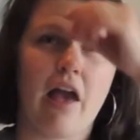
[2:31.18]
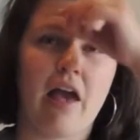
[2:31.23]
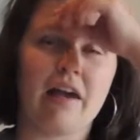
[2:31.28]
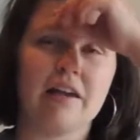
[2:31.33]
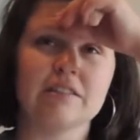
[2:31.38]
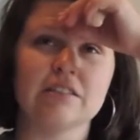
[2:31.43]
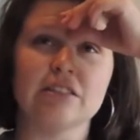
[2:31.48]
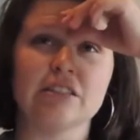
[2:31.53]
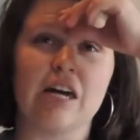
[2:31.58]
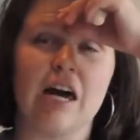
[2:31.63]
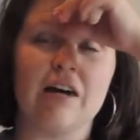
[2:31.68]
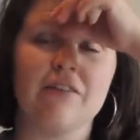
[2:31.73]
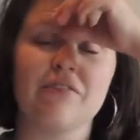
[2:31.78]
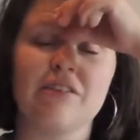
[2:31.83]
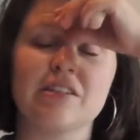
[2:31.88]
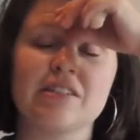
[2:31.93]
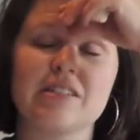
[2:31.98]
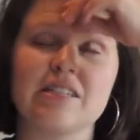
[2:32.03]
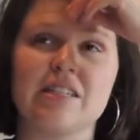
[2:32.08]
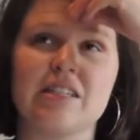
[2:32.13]
And
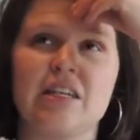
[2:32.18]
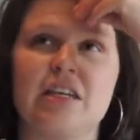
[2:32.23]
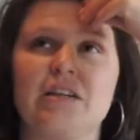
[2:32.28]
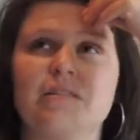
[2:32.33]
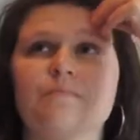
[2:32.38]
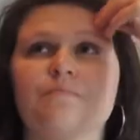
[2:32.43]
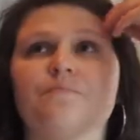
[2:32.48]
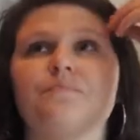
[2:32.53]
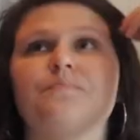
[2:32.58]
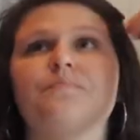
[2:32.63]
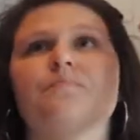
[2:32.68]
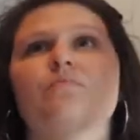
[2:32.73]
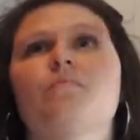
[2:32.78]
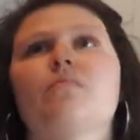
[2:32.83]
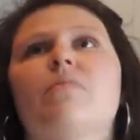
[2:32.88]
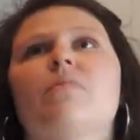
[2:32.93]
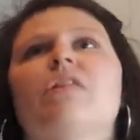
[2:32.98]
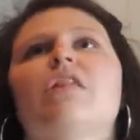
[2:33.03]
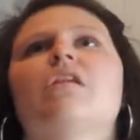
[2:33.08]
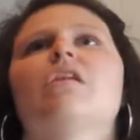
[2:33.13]
obviously,
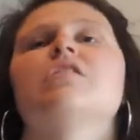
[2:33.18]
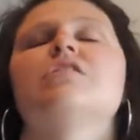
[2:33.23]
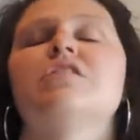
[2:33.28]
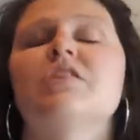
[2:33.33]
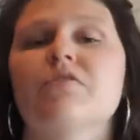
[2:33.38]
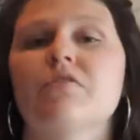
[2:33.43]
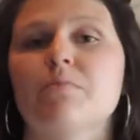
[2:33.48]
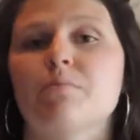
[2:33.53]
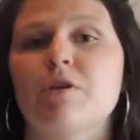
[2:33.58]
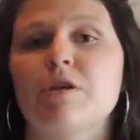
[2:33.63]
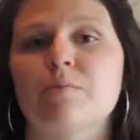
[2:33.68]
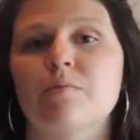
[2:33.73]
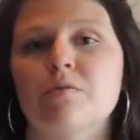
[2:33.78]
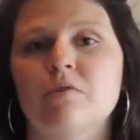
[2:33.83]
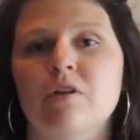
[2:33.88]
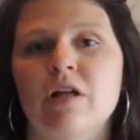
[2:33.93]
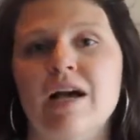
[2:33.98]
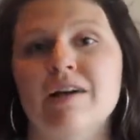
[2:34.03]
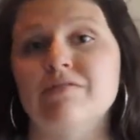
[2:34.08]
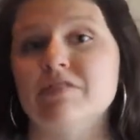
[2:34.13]
different
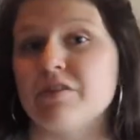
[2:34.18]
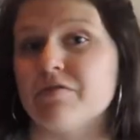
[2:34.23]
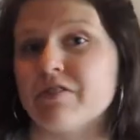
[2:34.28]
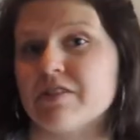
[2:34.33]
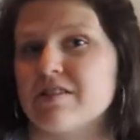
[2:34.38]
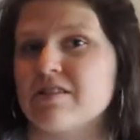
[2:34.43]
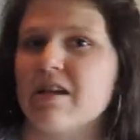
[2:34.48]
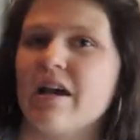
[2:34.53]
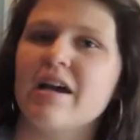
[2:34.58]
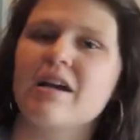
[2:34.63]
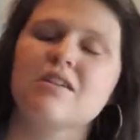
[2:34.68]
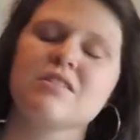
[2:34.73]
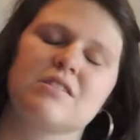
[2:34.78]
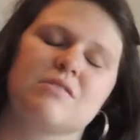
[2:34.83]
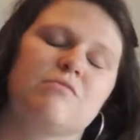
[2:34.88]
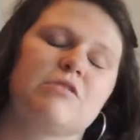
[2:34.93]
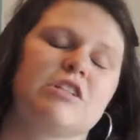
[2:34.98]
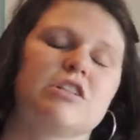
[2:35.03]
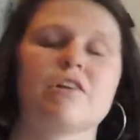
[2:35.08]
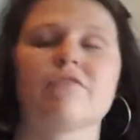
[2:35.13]
people have different styles
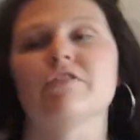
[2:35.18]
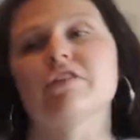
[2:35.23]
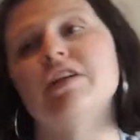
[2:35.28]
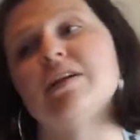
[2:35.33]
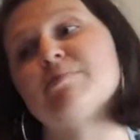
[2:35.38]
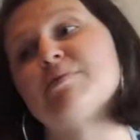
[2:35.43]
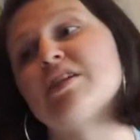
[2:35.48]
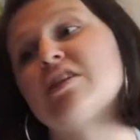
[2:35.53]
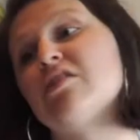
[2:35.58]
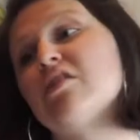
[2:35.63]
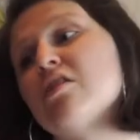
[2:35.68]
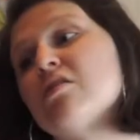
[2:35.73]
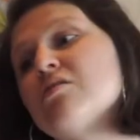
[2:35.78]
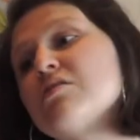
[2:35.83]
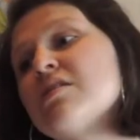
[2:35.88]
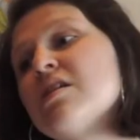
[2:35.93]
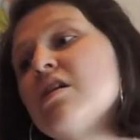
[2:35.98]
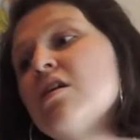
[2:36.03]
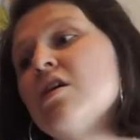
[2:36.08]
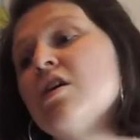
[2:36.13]
and wear different types of
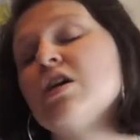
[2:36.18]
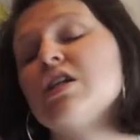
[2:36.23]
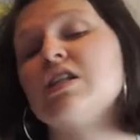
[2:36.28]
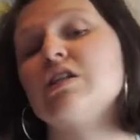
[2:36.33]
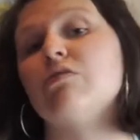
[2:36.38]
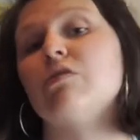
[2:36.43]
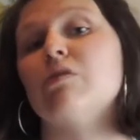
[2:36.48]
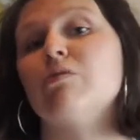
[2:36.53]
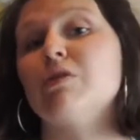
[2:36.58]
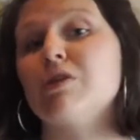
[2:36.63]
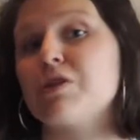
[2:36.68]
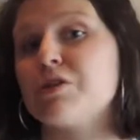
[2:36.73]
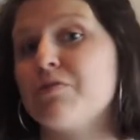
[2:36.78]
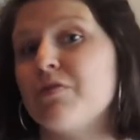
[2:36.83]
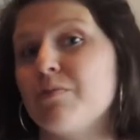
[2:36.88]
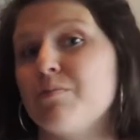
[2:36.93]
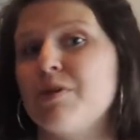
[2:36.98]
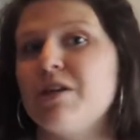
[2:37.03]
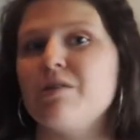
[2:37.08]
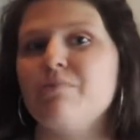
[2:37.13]
clothes, so what works
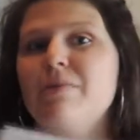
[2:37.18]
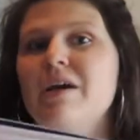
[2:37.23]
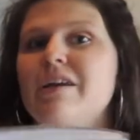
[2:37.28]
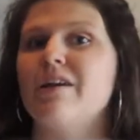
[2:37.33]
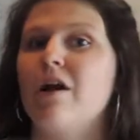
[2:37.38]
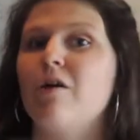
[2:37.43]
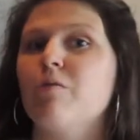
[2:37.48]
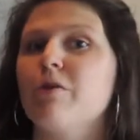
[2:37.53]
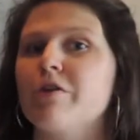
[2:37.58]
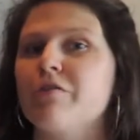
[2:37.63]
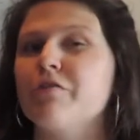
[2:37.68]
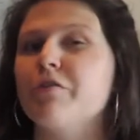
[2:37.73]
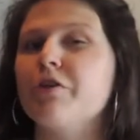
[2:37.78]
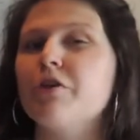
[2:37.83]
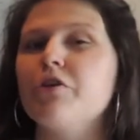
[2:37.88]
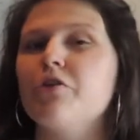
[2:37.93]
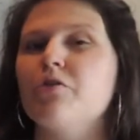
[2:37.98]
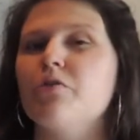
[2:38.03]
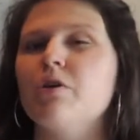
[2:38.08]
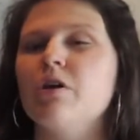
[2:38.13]
for me might not work for
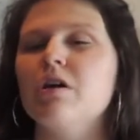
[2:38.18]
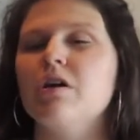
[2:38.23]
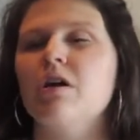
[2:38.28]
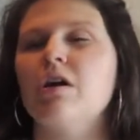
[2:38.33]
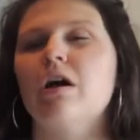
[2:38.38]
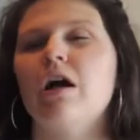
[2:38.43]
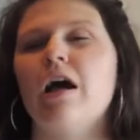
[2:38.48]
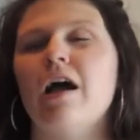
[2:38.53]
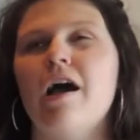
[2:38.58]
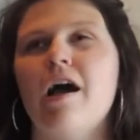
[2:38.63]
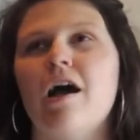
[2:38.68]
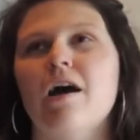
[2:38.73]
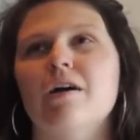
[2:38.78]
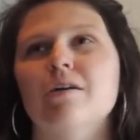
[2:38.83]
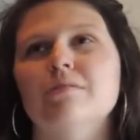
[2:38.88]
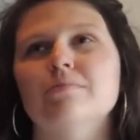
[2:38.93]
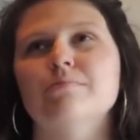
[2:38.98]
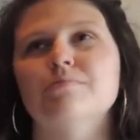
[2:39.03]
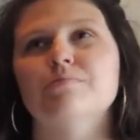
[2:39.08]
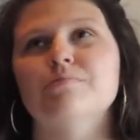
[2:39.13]
you,
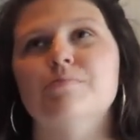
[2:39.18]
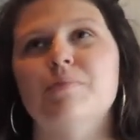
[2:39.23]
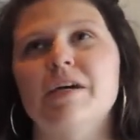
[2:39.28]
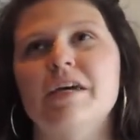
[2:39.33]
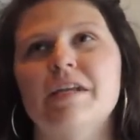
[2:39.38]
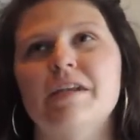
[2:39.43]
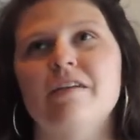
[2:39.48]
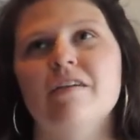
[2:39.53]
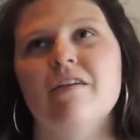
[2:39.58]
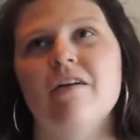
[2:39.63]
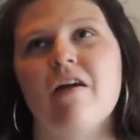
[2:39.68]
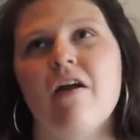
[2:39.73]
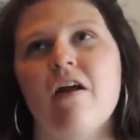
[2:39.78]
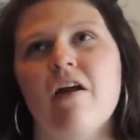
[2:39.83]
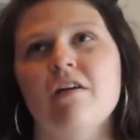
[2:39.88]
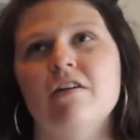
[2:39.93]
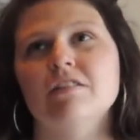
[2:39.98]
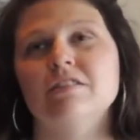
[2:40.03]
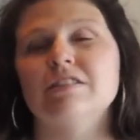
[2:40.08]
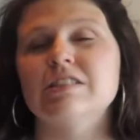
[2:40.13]
but
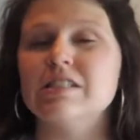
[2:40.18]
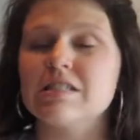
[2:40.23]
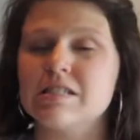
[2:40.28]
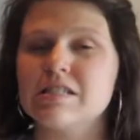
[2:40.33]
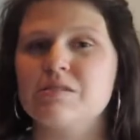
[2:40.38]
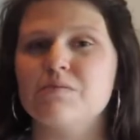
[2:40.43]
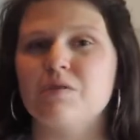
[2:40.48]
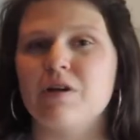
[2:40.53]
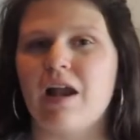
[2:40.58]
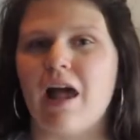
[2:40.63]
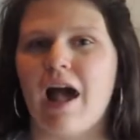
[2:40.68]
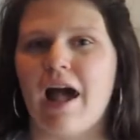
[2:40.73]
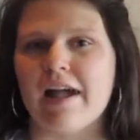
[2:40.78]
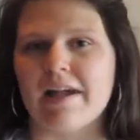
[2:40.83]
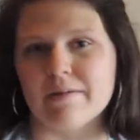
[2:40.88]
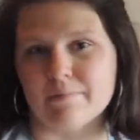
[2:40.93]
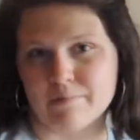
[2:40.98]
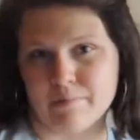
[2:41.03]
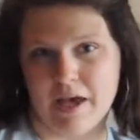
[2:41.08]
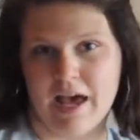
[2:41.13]
this is what I
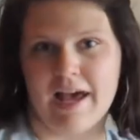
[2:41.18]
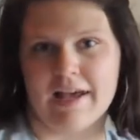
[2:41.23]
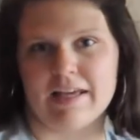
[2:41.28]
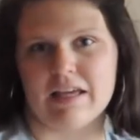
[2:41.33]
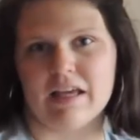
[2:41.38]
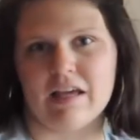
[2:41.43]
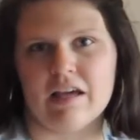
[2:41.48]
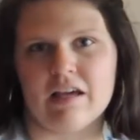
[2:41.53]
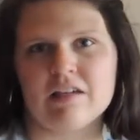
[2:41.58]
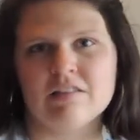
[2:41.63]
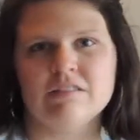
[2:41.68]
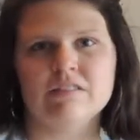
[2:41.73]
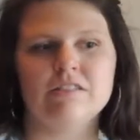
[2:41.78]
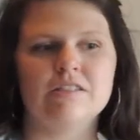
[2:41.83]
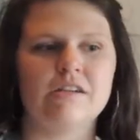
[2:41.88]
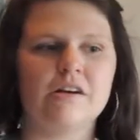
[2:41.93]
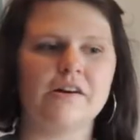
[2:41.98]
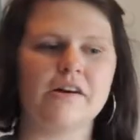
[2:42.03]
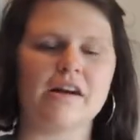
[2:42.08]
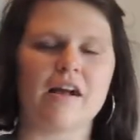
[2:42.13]
am packing,
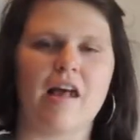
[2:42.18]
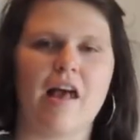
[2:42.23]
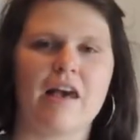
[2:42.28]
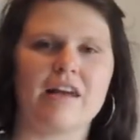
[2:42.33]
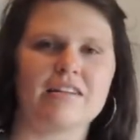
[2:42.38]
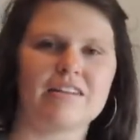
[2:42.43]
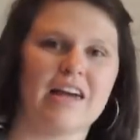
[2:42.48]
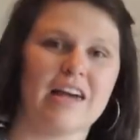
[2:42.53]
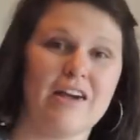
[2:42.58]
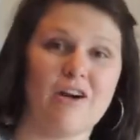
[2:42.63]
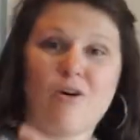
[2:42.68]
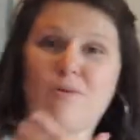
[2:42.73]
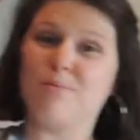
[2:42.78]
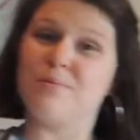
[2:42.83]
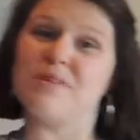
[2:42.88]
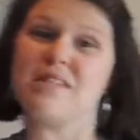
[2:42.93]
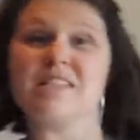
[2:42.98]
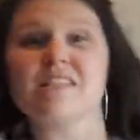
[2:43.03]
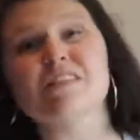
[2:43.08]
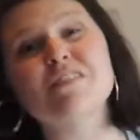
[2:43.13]
and I
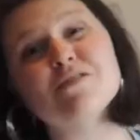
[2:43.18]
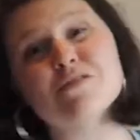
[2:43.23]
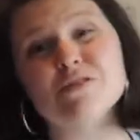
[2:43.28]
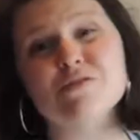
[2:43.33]
hope this is